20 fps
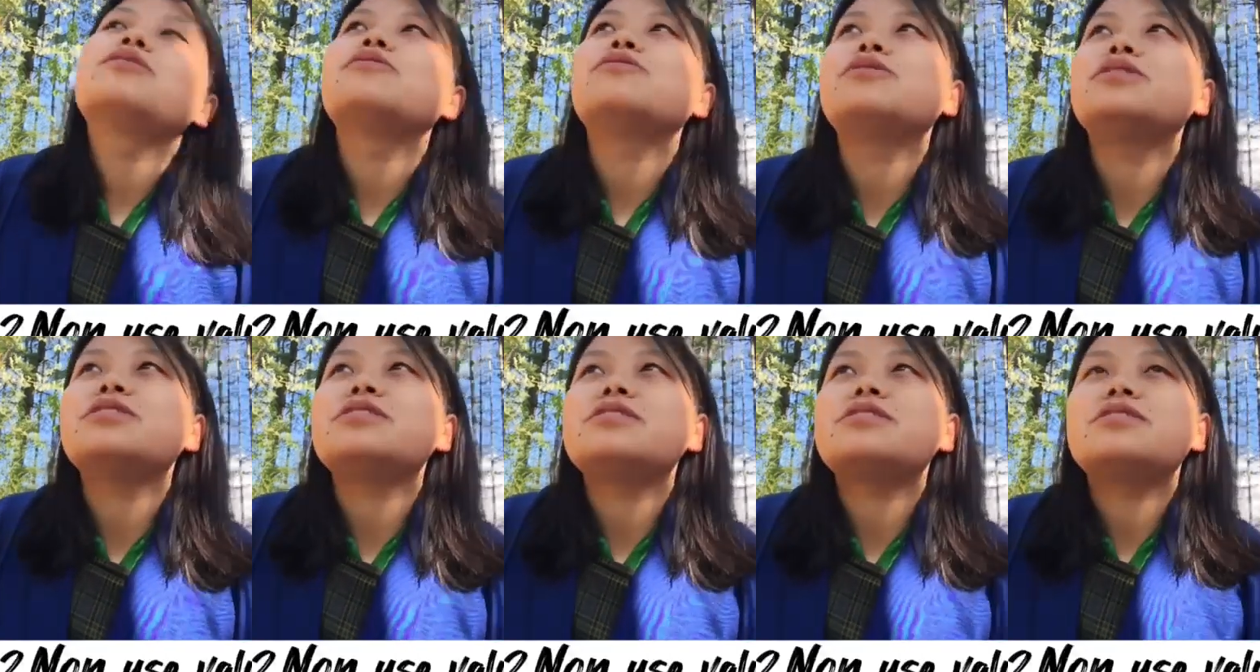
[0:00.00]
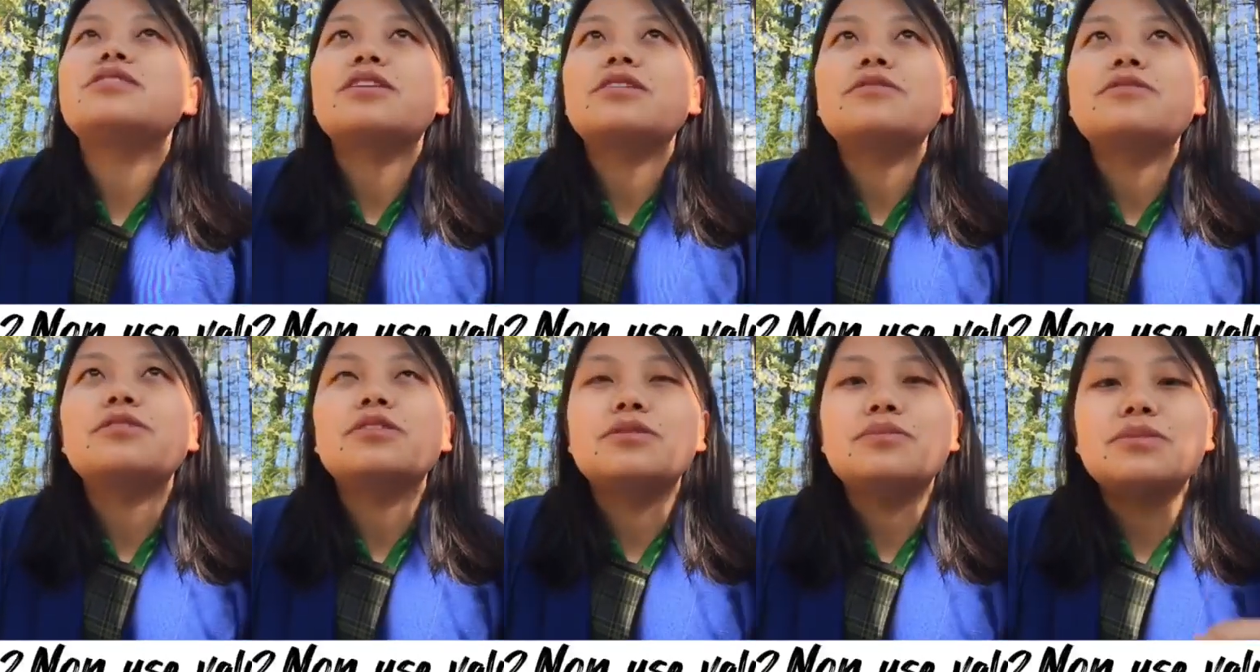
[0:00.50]
word itself,
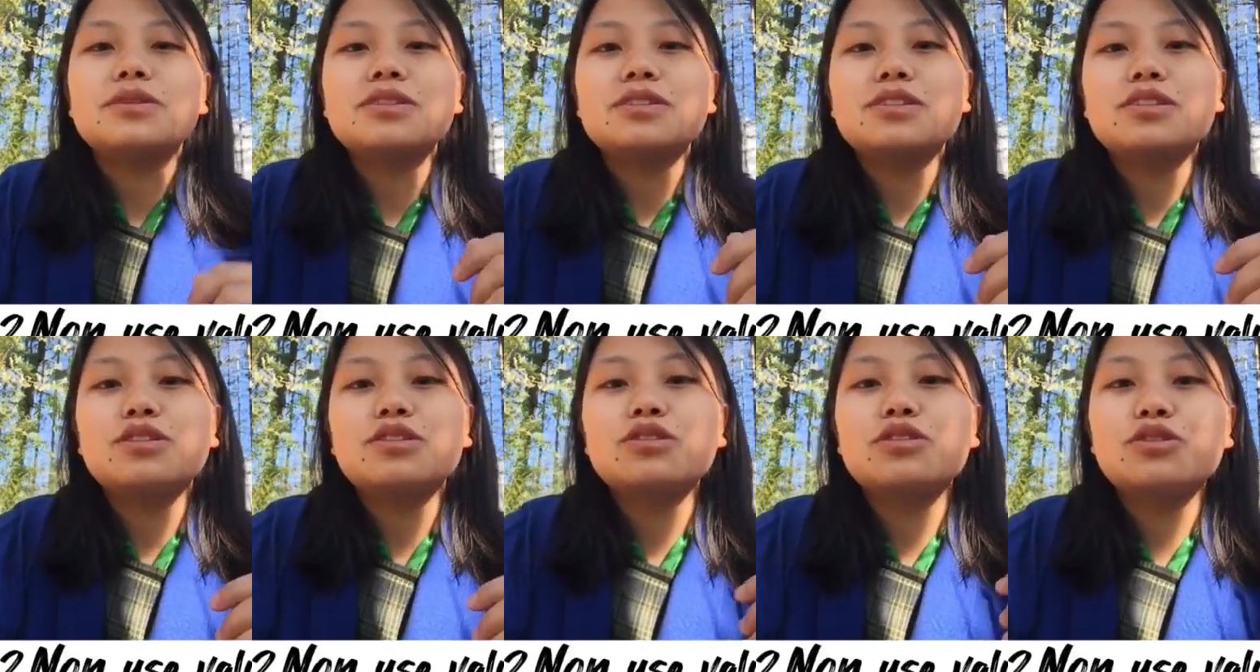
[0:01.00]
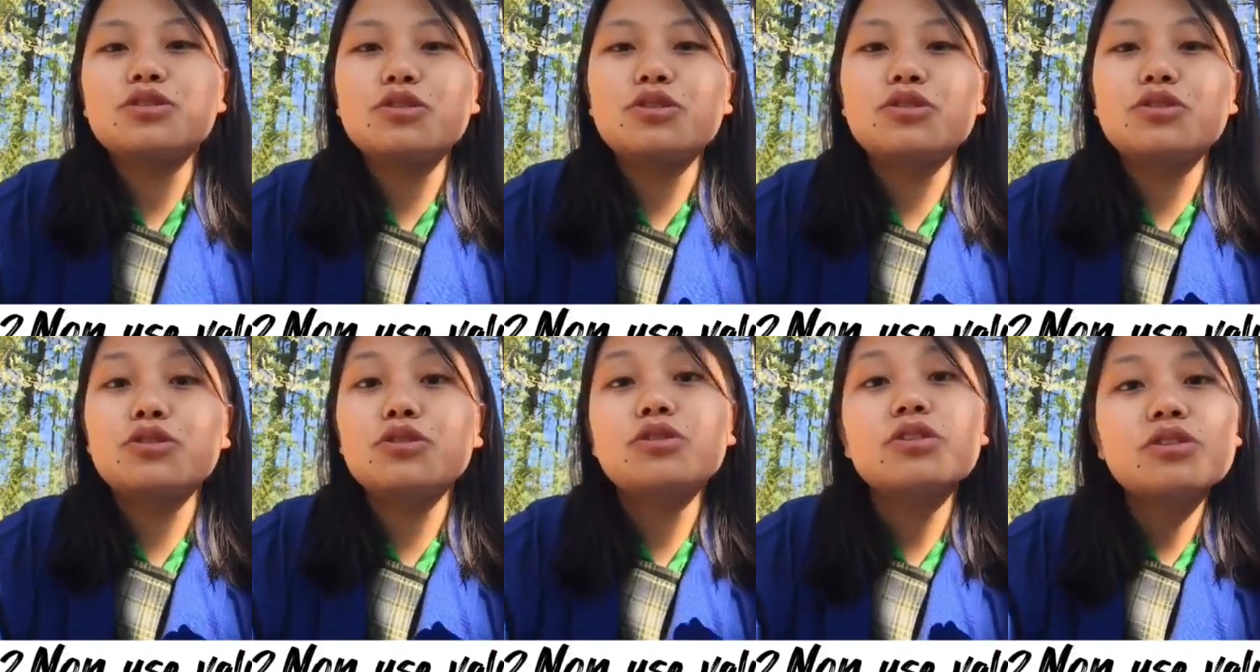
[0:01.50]
it means now
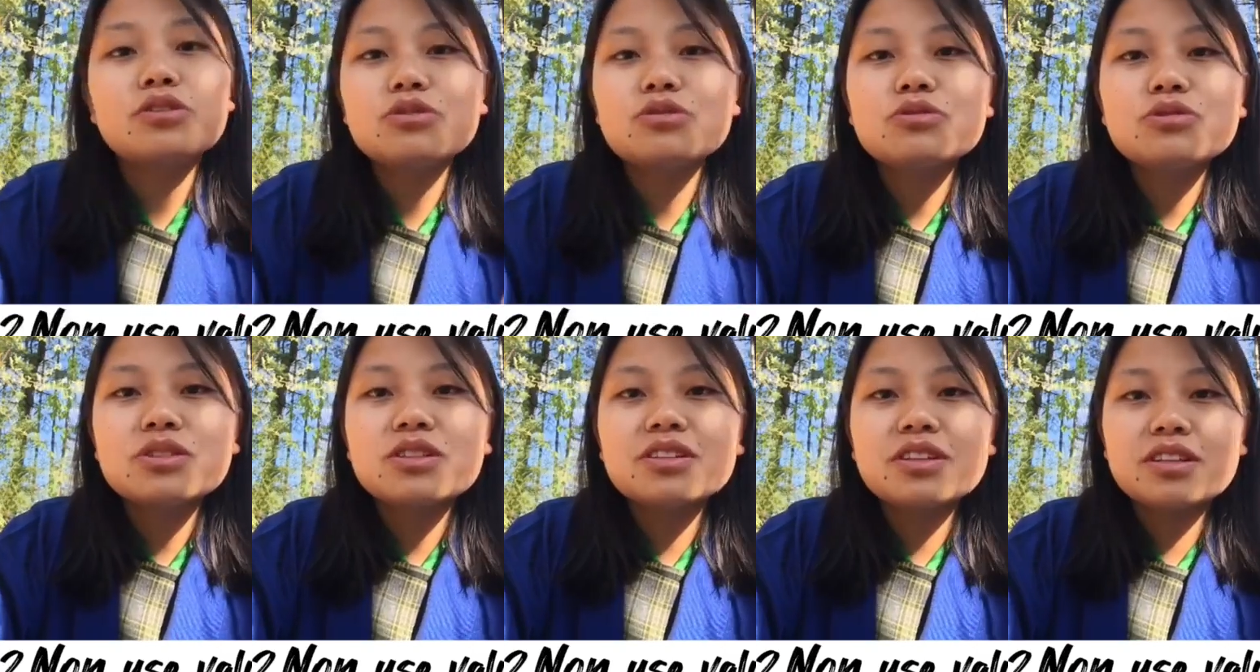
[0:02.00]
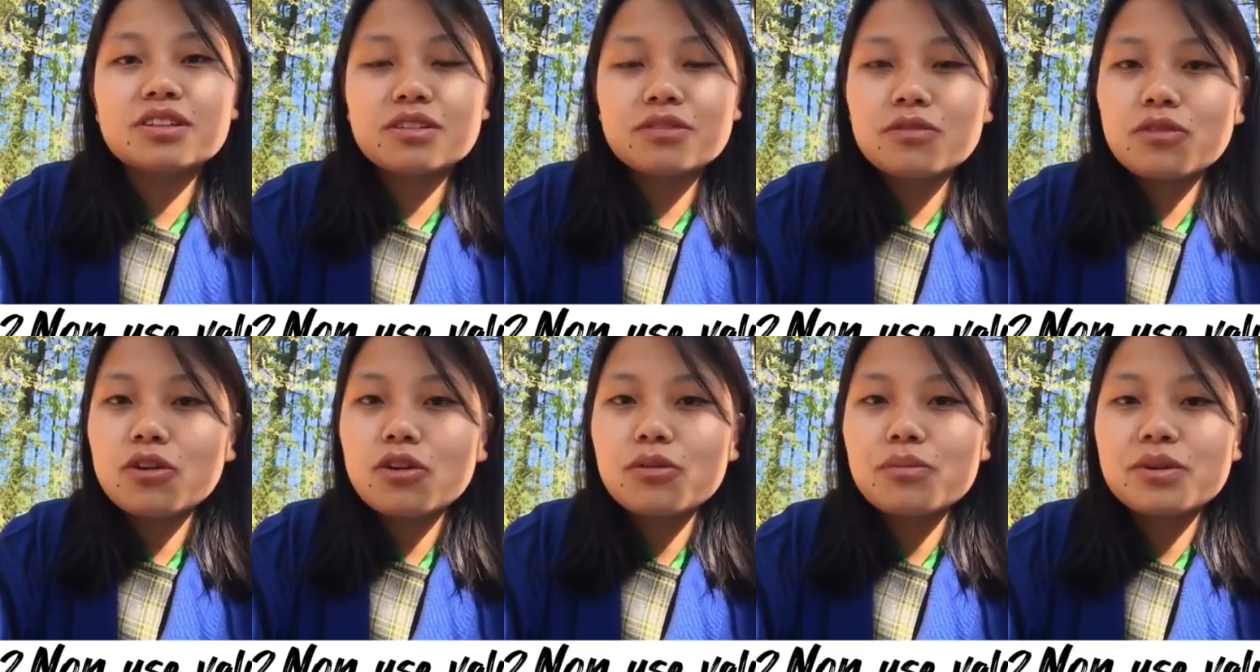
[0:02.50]
you are not using that
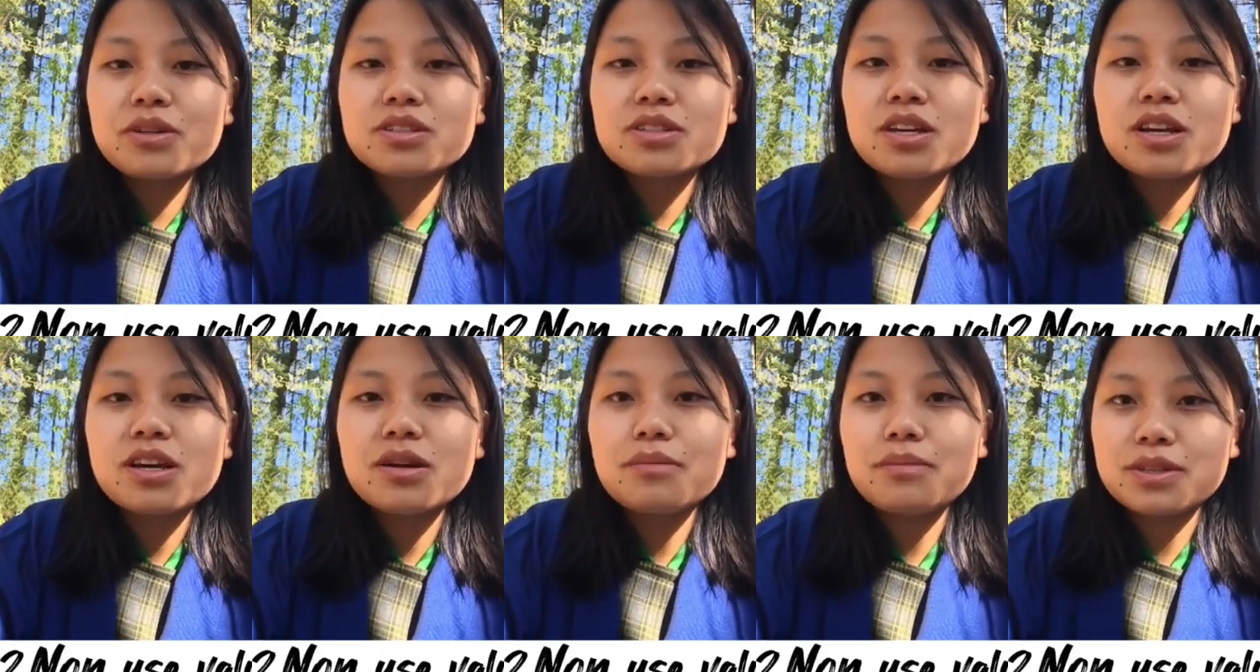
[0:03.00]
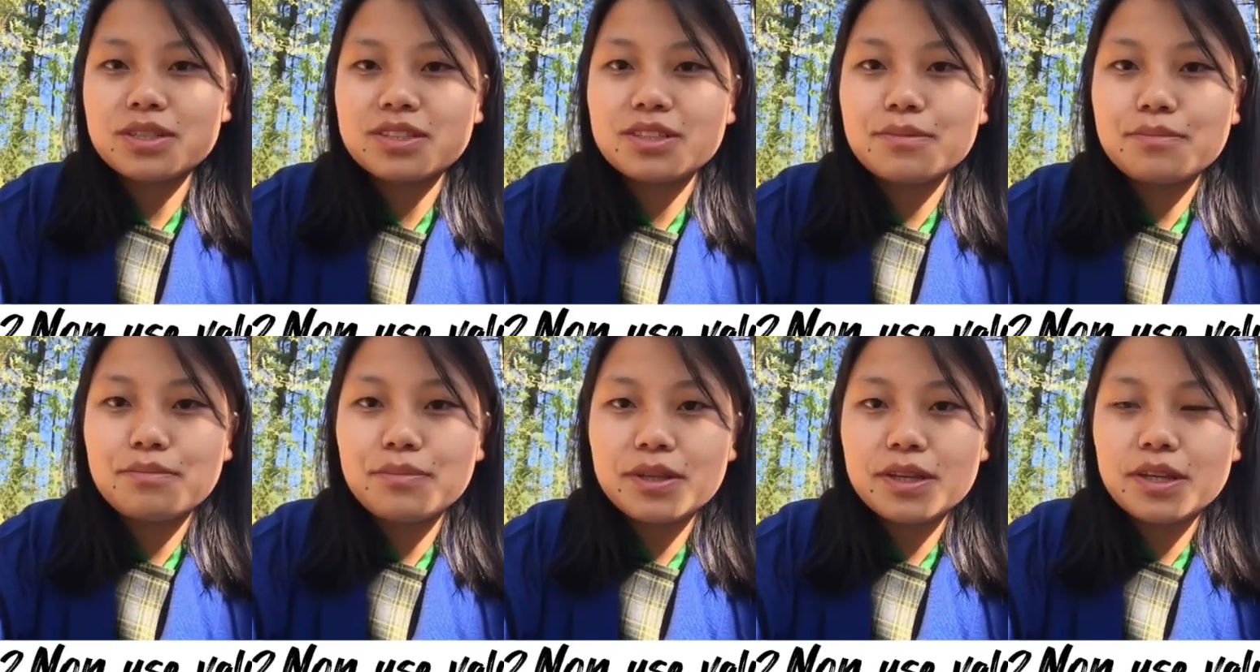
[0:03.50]
environment, but
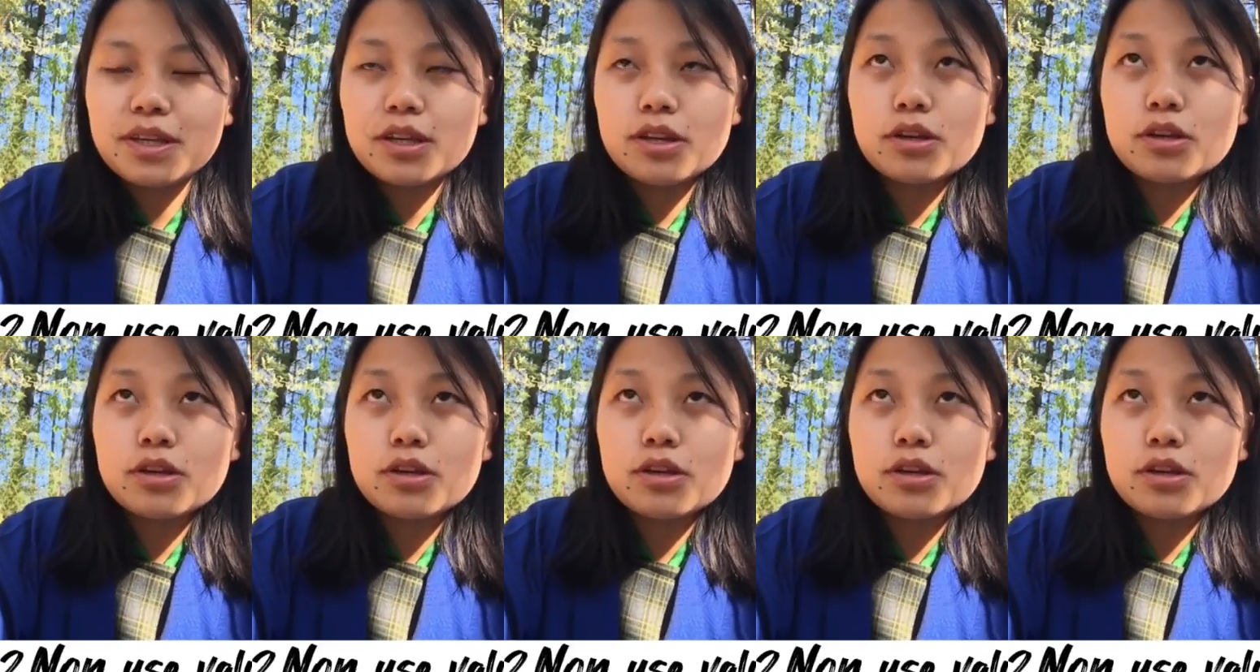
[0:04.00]
simply,